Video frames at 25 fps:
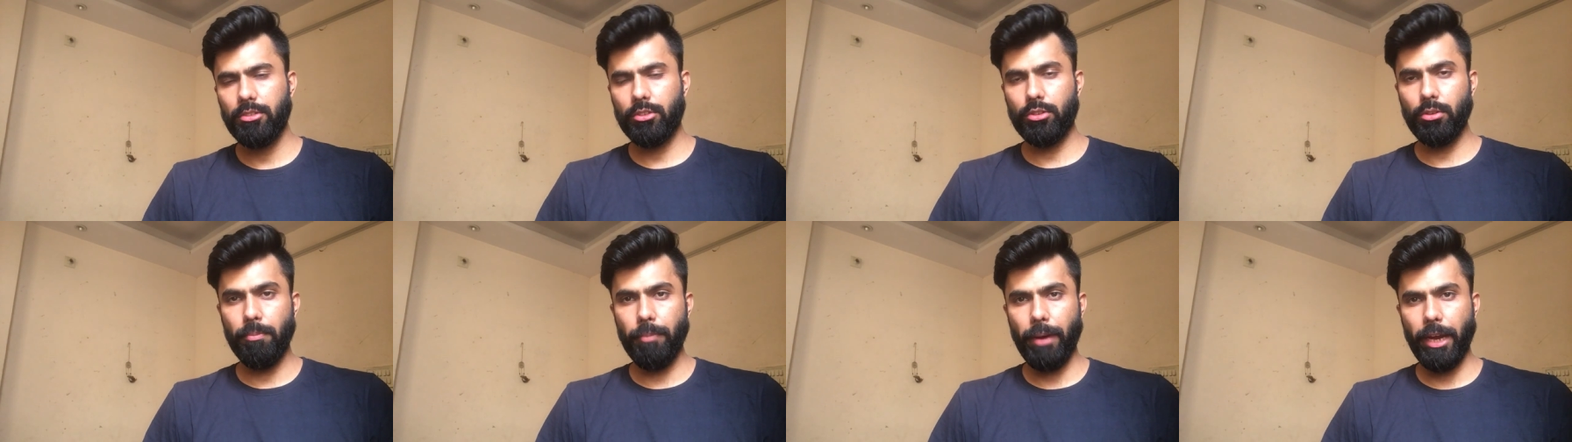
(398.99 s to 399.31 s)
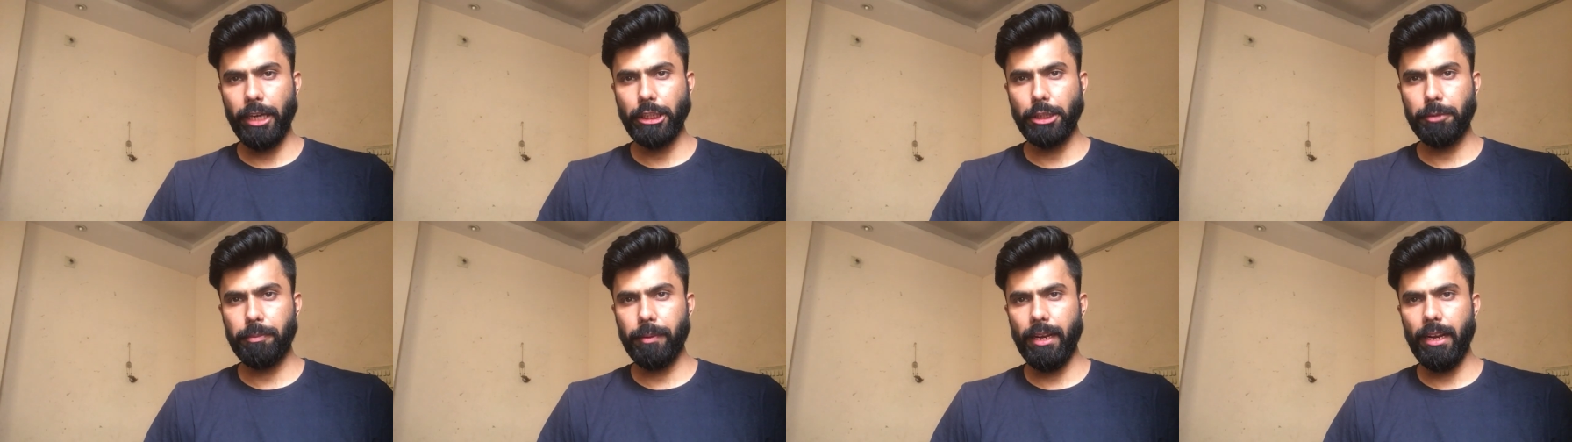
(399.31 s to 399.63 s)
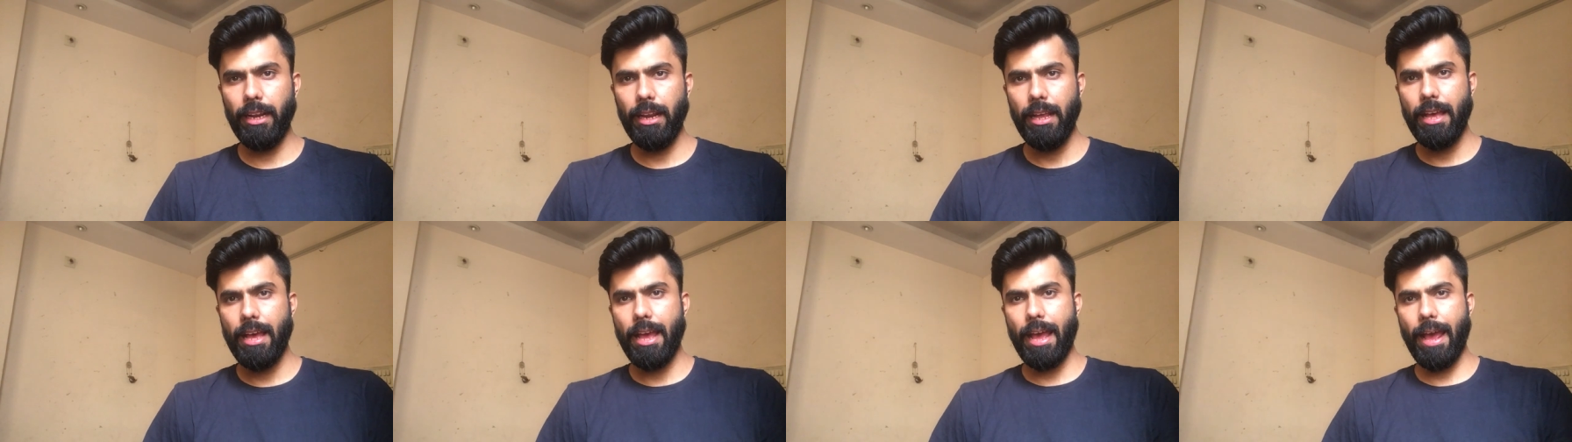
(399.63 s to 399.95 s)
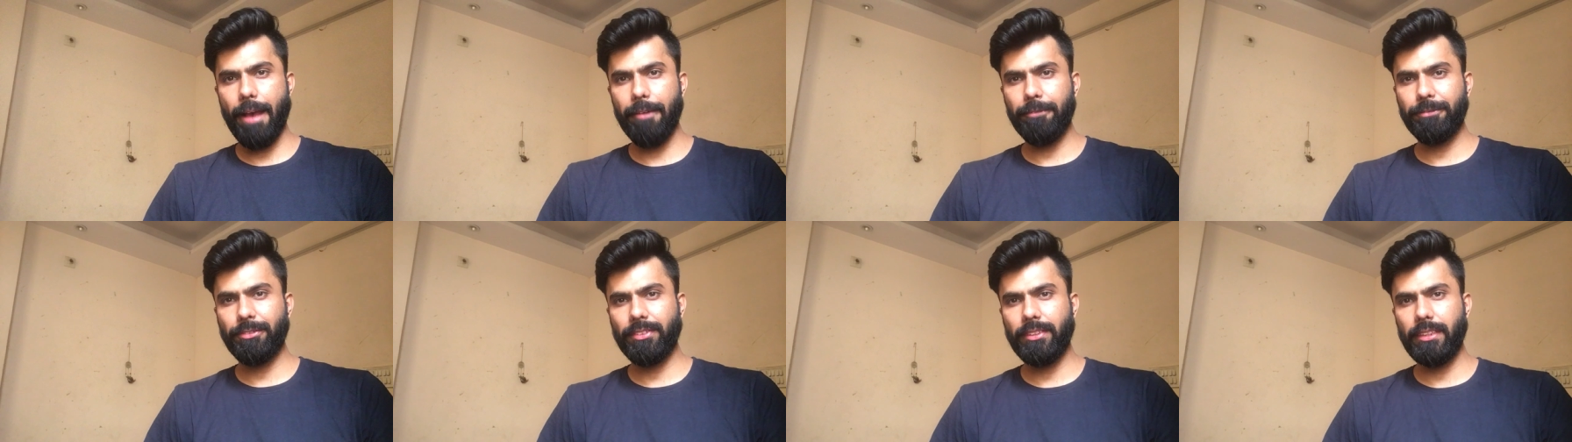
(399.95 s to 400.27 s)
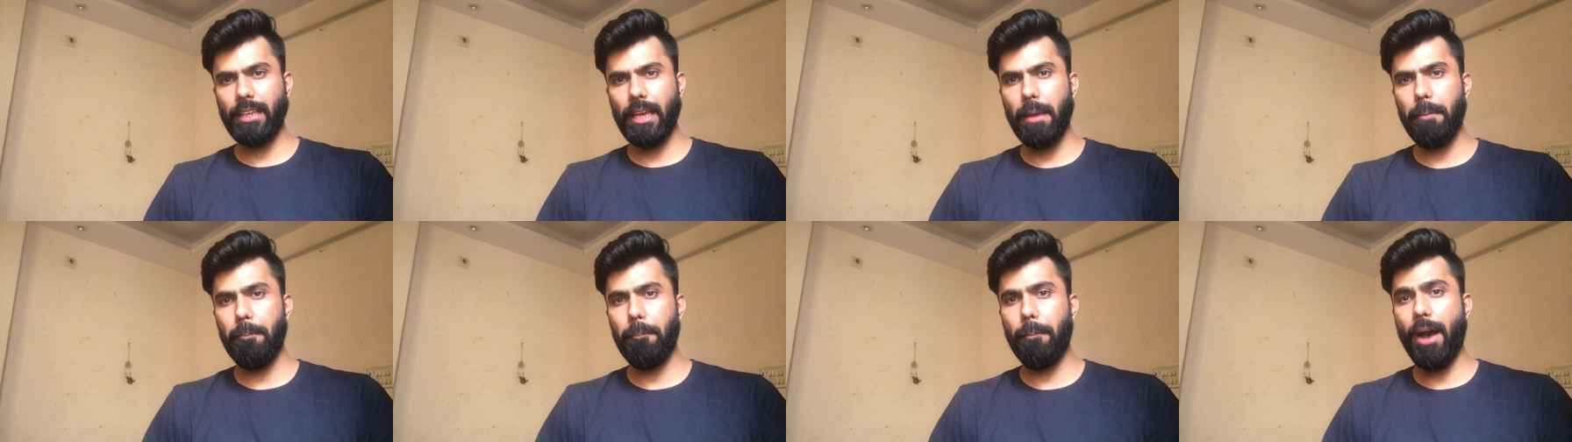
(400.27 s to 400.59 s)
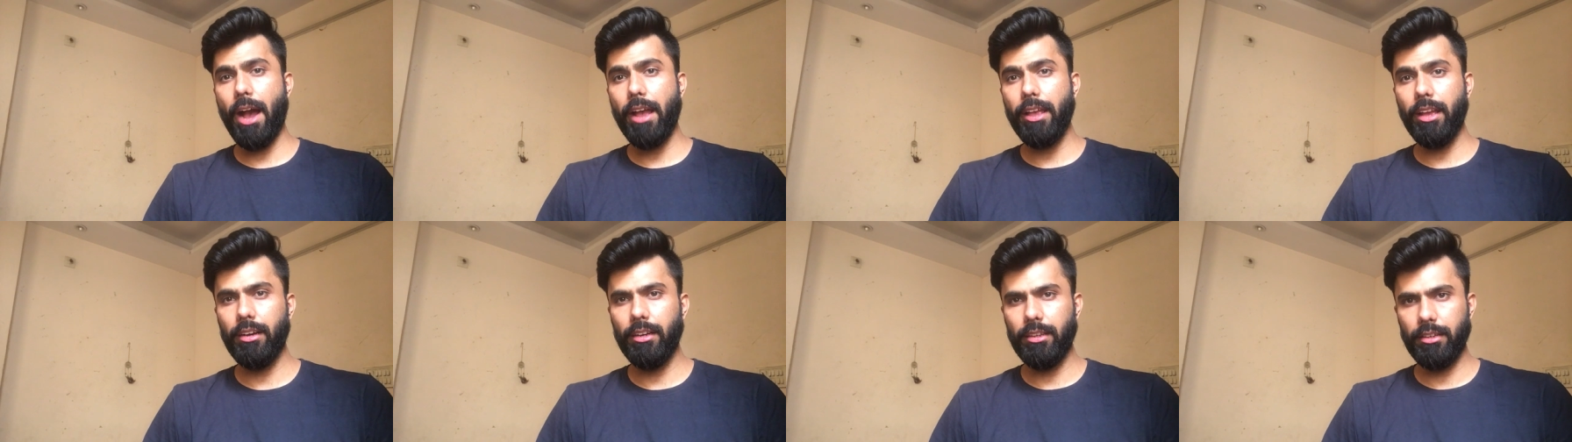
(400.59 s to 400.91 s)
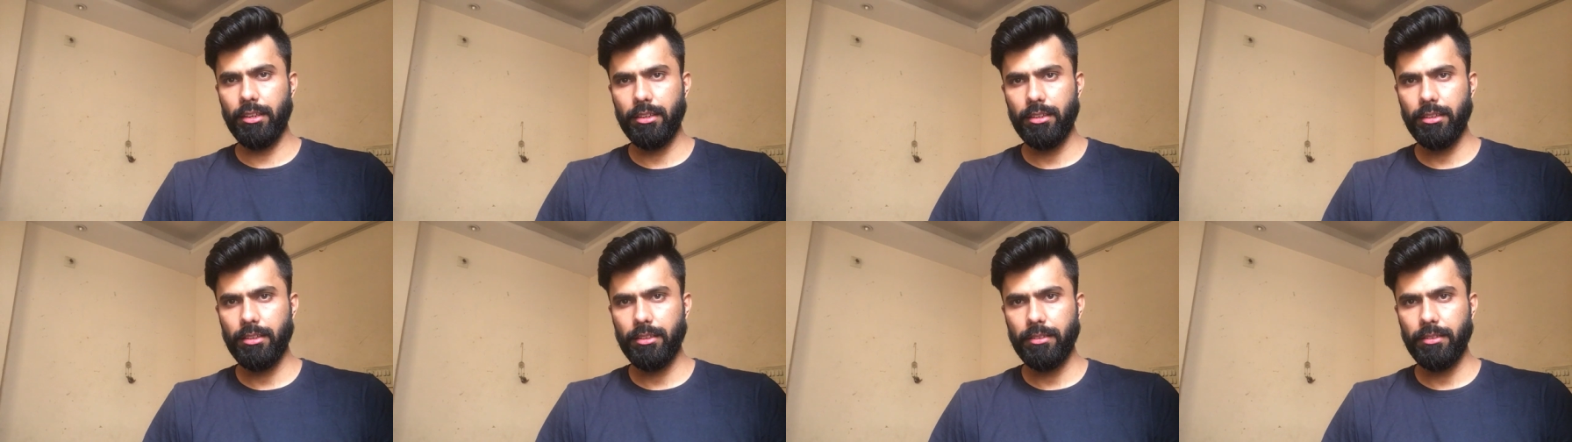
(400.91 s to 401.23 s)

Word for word: Zum Beispiel F C Bayern.